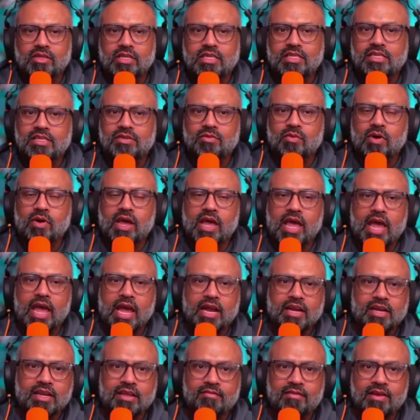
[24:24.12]
So this is why
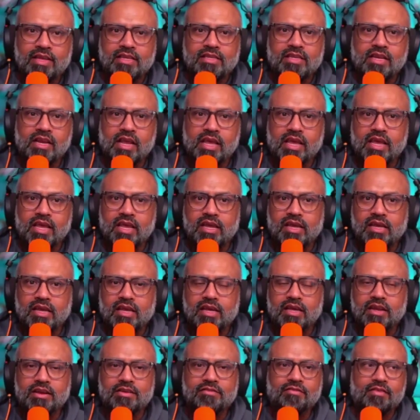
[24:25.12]
active
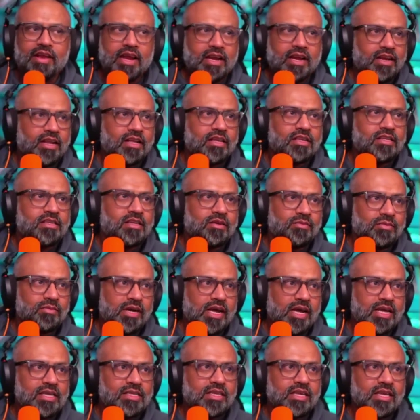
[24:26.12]
listening, reflecting,
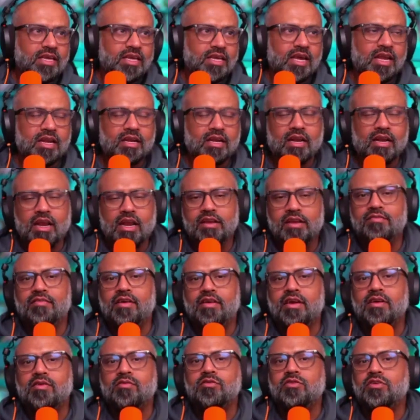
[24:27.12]
summarizing, and
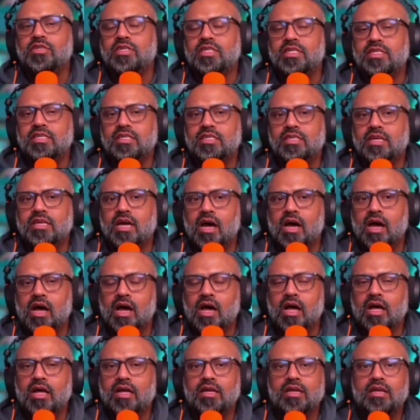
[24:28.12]
clarifying questions
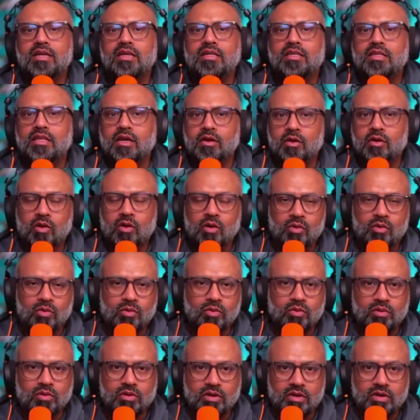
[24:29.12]
are the
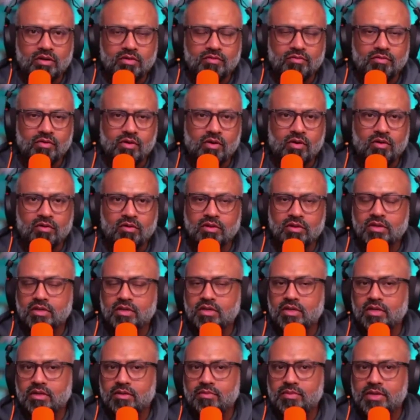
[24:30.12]
glue for all
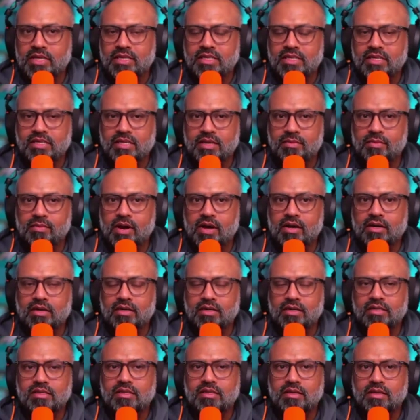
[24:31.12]
the PCC
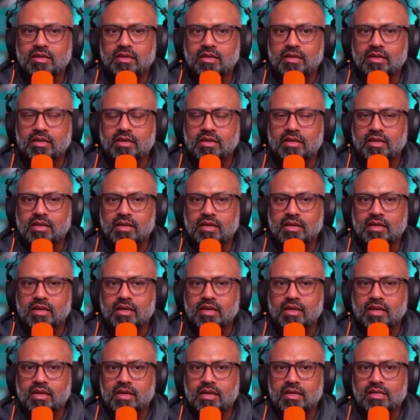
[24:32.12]
markers,
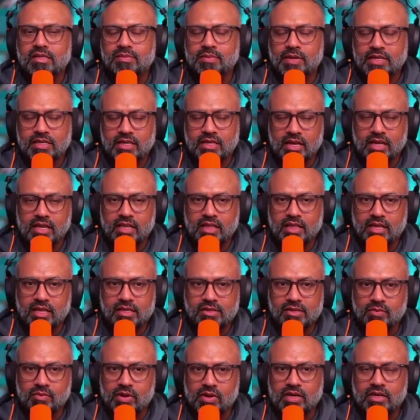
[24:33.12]
especially in
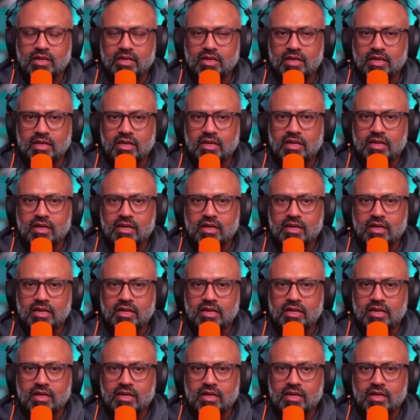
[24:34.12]
this one.